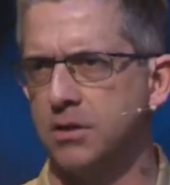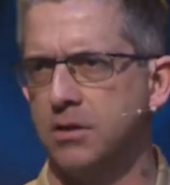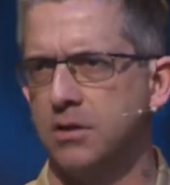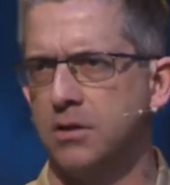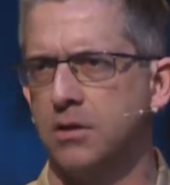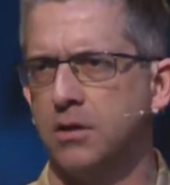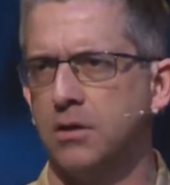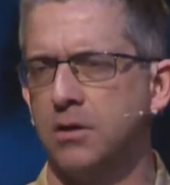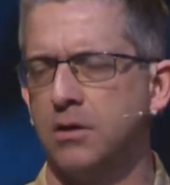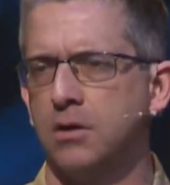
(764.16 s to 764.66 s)

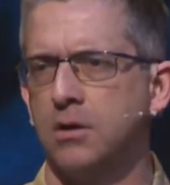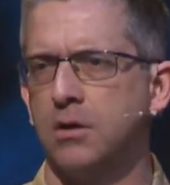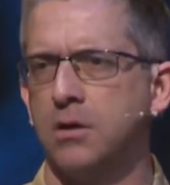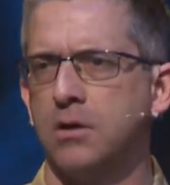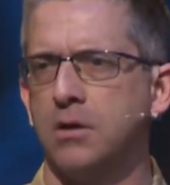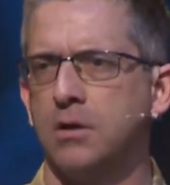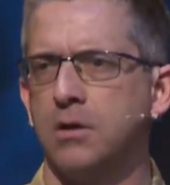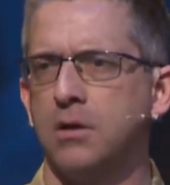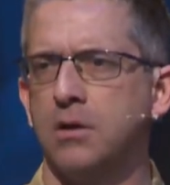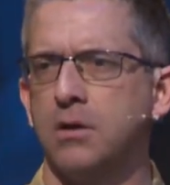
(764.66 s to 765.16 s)

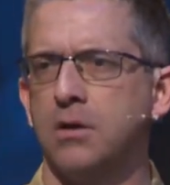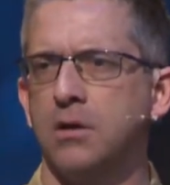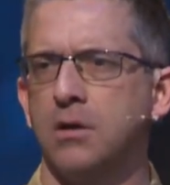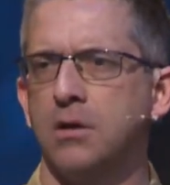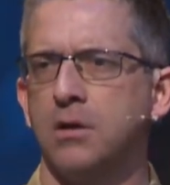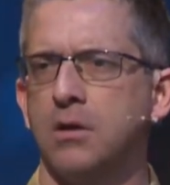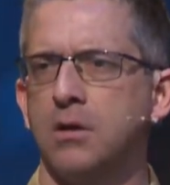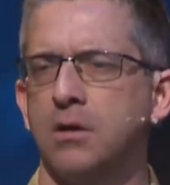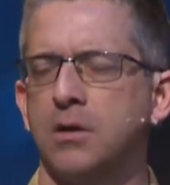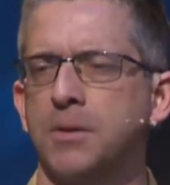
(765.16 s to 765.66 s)

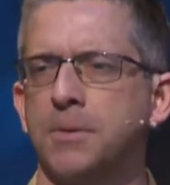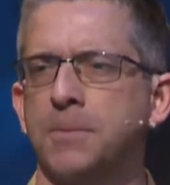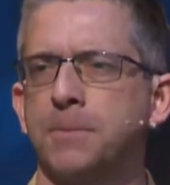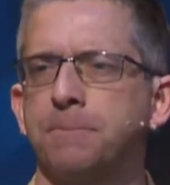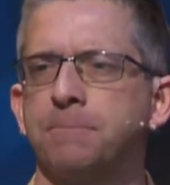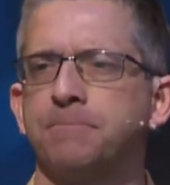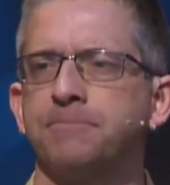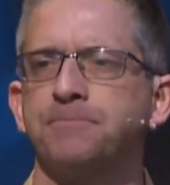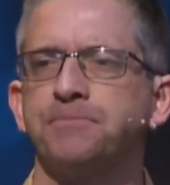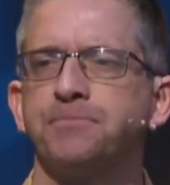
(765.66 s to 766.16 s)

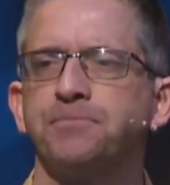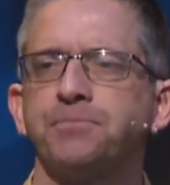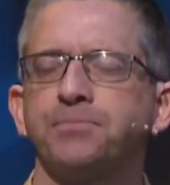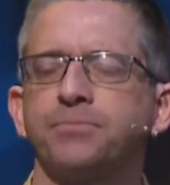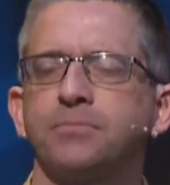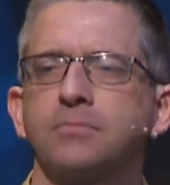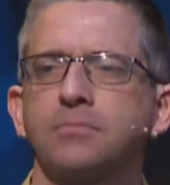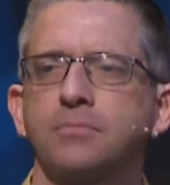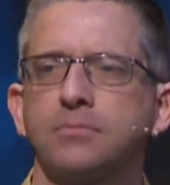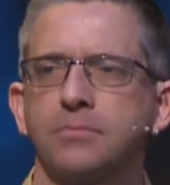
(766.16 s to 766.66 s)

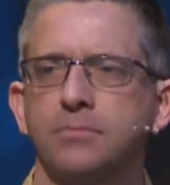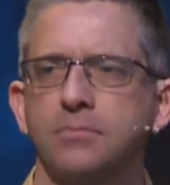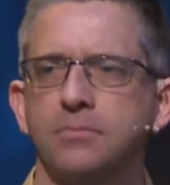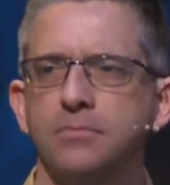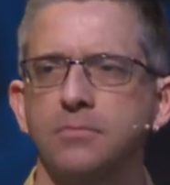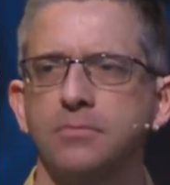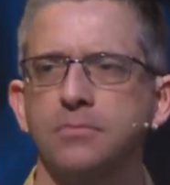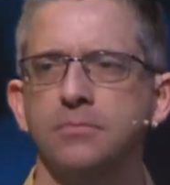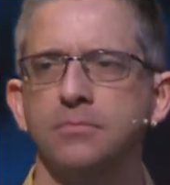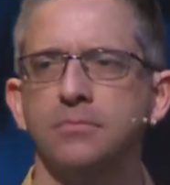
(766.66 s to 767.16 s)

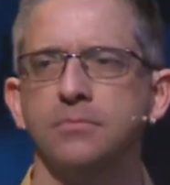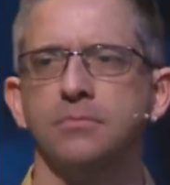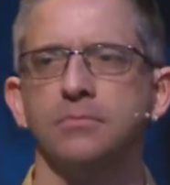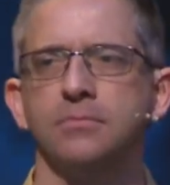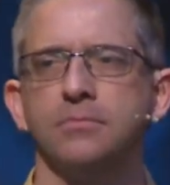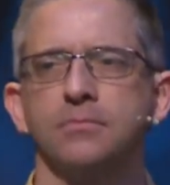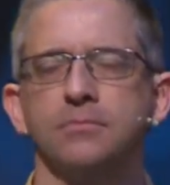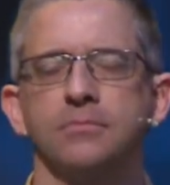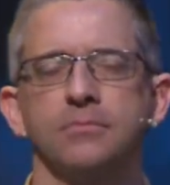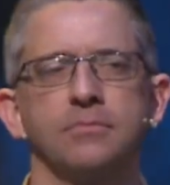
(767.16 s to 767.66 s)

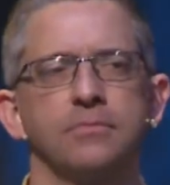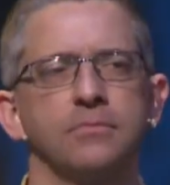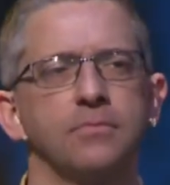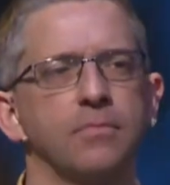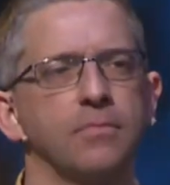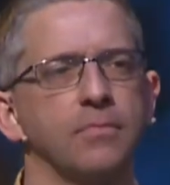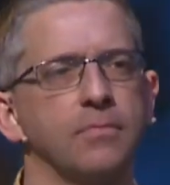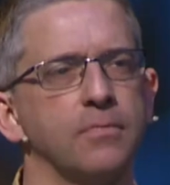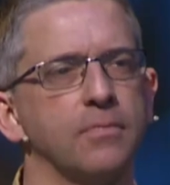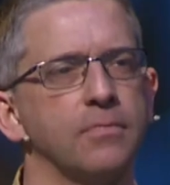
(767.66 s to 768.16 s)

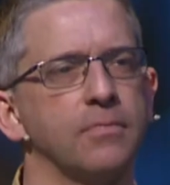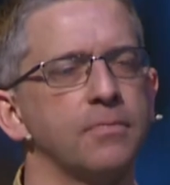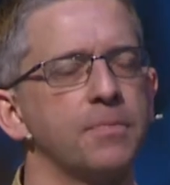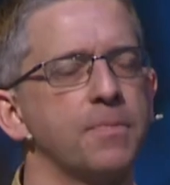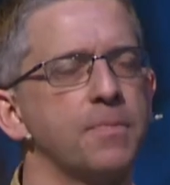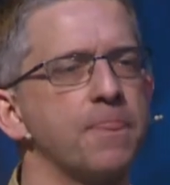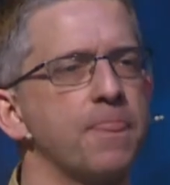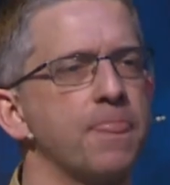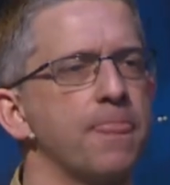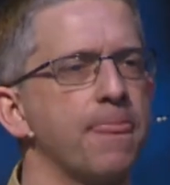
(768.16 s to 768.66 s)

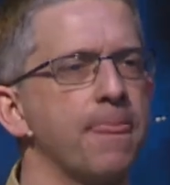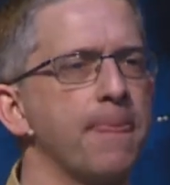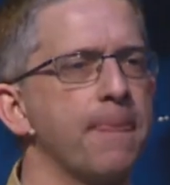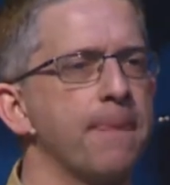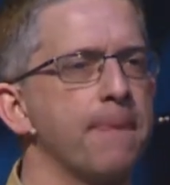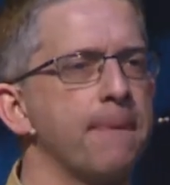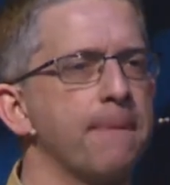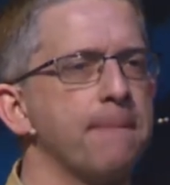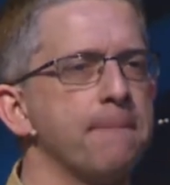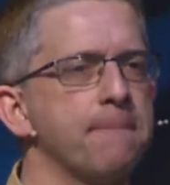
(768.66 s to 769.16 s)

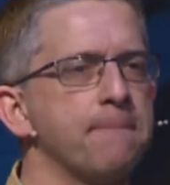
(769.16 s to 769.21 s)
(silence)